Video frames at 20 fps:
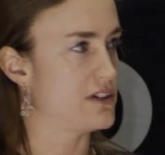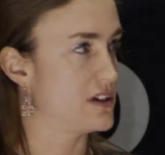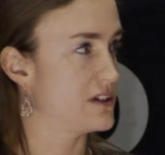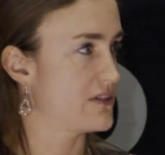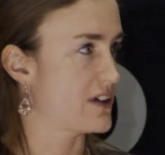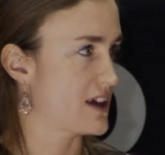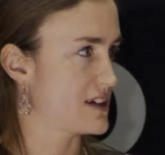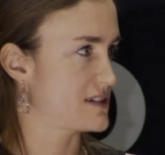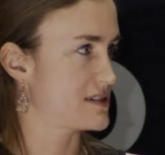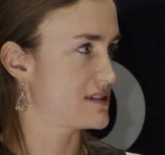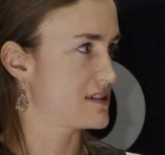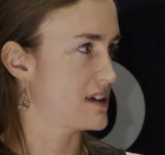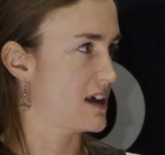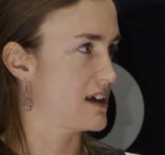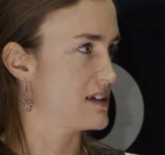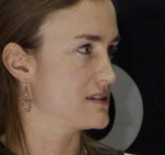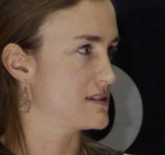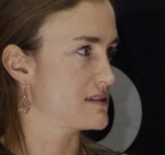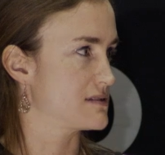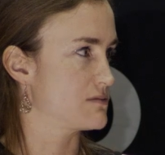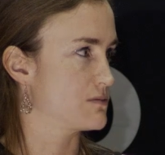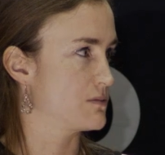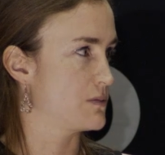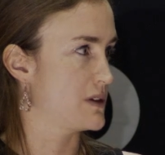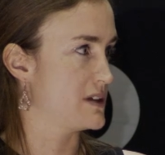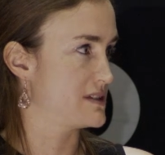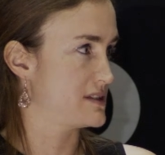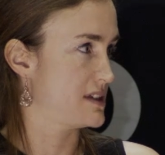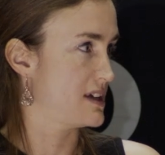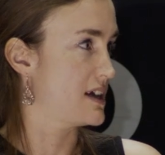the universe as
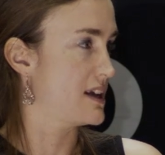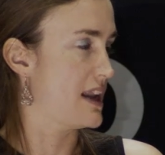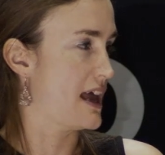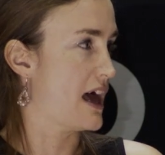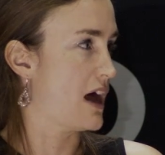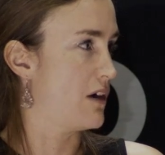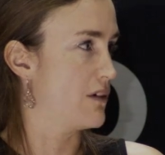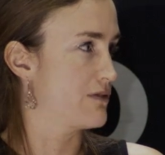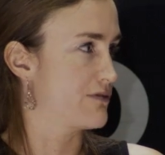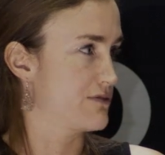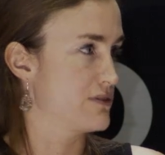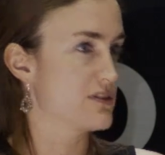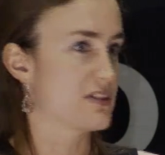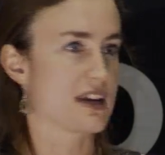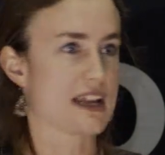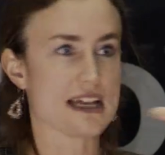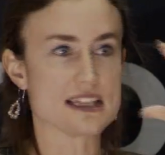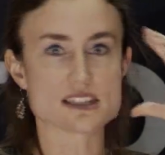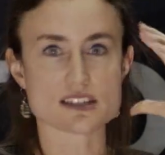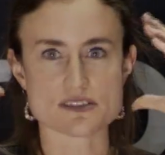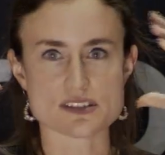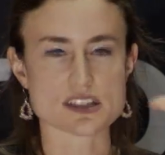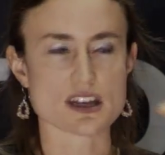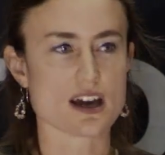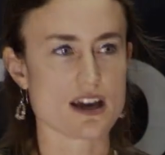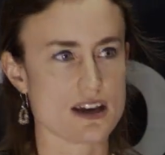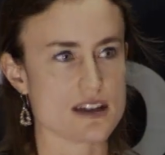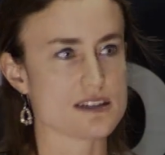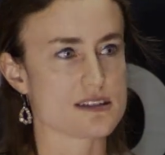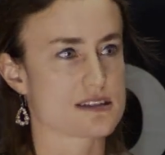we see it now through the lens of
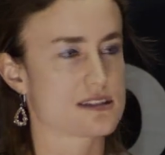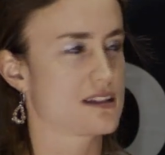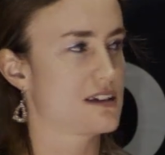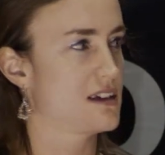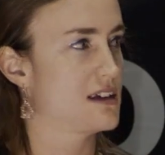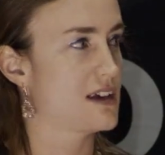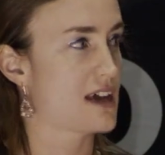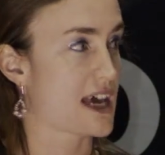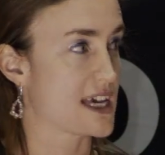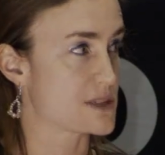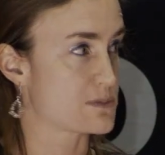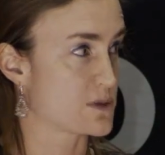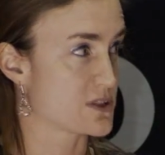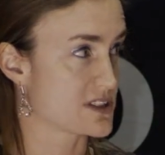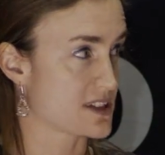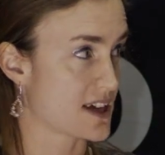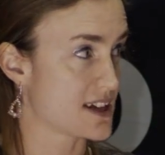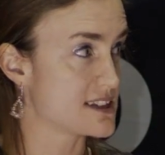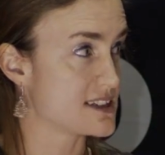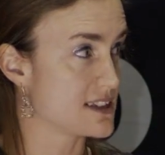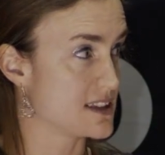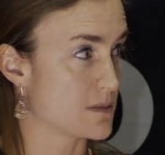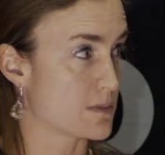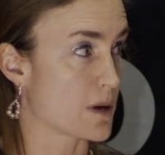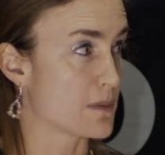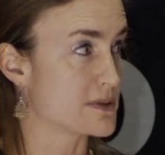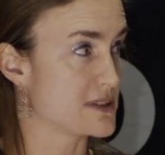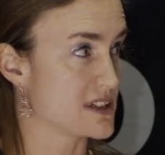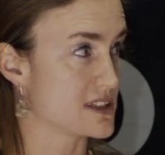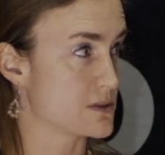science has precisely the
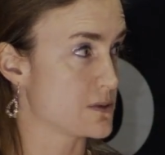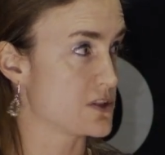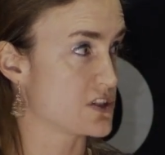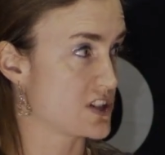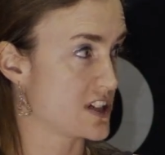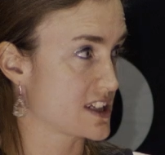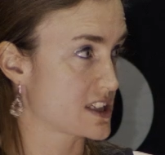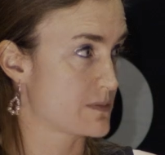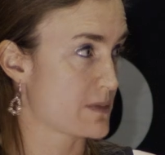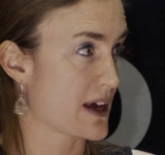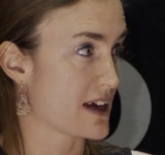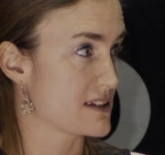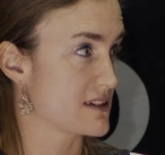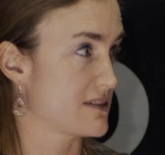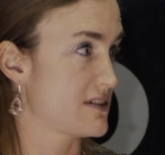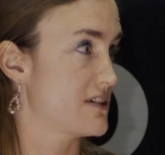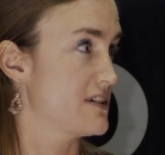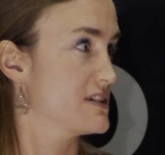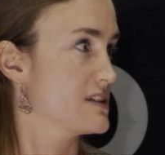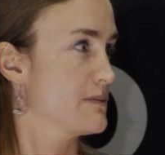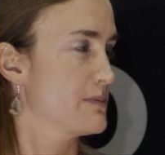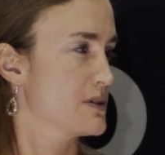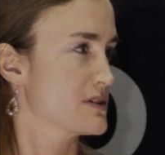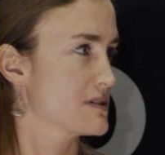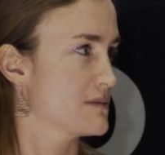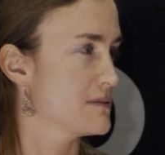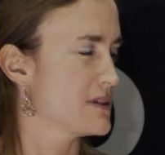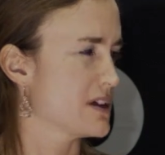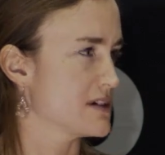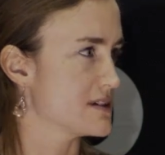properties we should expect if there is at
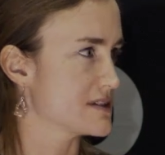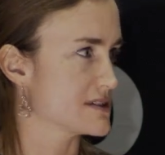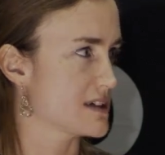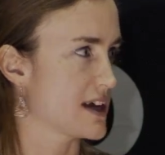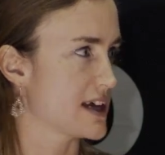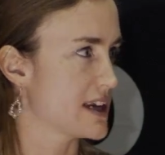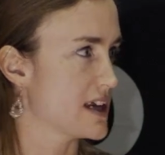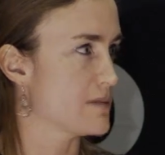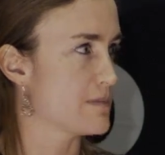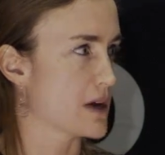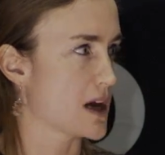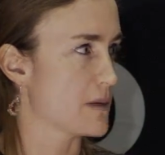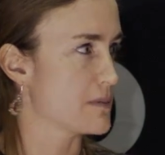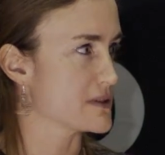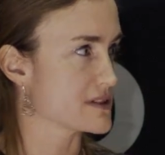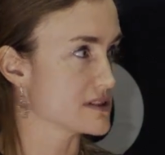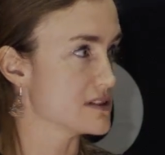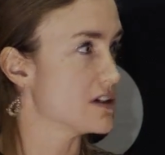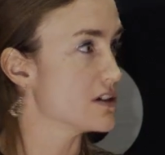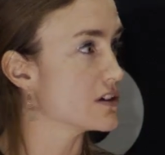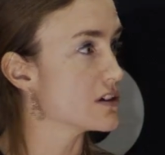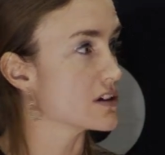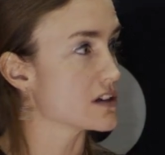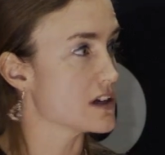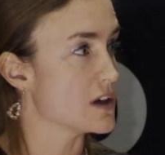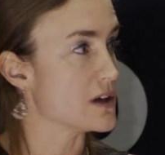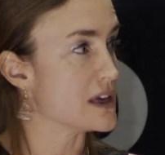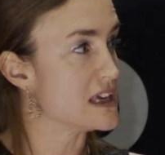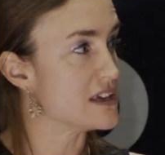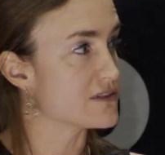bottom no design, no purpose, no good,
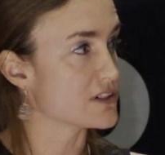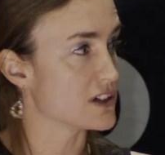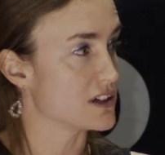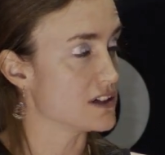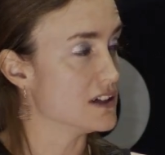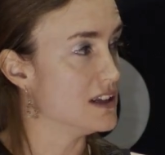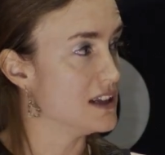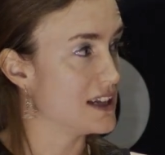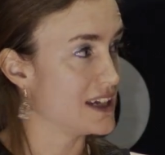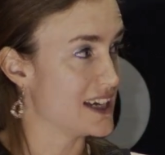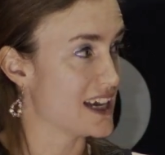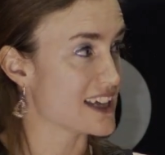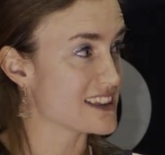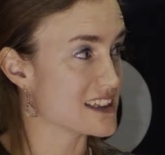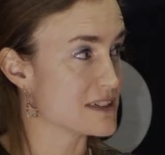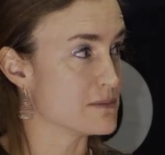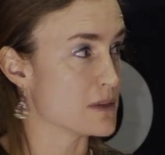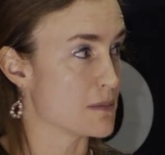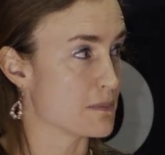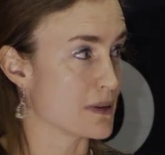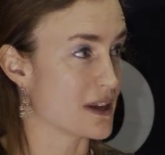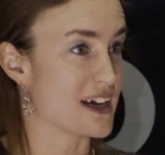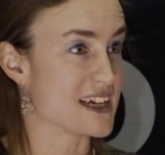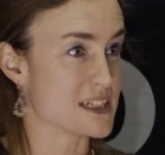no evil, nothing but